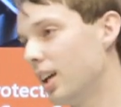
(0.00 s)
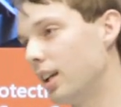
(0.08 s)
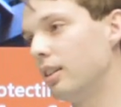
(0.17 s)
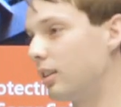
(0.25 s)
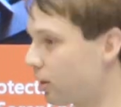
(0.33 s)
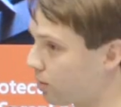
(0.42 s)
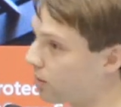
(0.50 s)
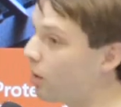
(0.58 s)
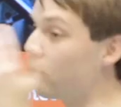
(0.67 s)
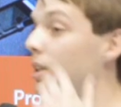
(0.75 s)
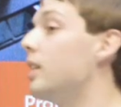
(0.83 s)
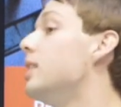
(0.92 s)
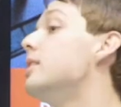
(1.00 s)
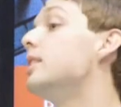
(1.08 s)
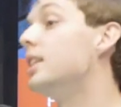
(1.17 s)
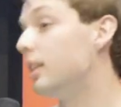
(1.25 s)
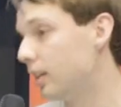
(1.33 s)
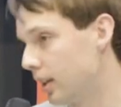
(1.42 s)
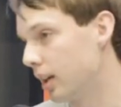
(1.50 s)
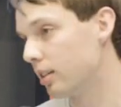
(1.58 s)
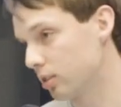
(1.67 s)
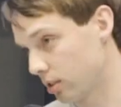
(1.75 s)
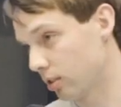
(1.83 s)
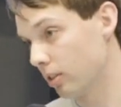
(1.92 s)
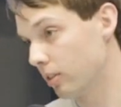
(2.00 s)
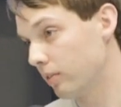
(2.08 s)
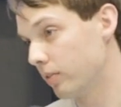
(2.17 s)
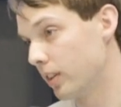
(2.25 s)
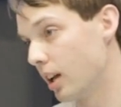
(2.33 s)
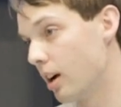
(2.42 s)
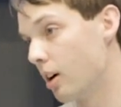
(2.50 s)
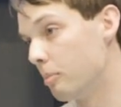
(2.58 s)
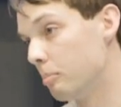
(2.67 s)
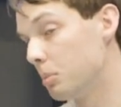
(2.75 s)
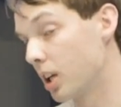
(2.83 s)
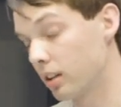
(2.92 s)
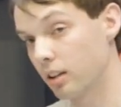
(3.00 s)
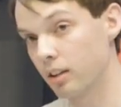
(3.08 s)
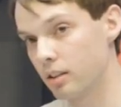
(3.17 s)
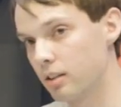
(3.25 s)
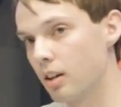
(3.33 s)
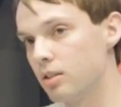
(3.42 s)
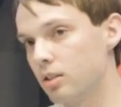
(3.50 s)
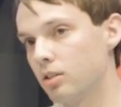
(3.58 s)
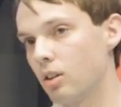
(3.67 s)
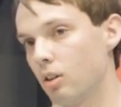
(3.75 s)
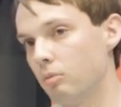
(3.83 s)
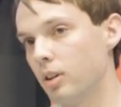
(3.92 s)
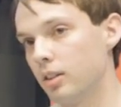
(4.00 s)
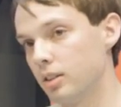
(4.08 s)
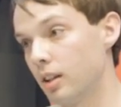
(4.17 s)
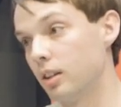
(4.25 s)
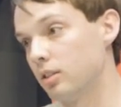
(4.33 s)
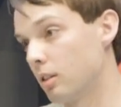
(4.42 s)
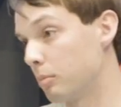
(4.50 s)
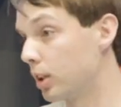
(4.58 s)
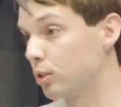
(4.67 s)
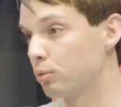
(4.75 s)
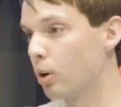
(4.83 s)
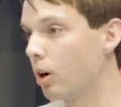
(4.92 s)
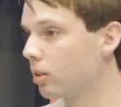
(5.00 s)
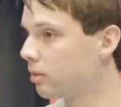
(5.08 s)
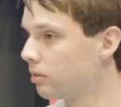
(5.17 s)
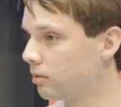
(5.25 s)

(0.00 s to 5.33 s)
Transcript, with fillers: uh, there's no easy answer. Um, but I think it does start with saying something's wrong.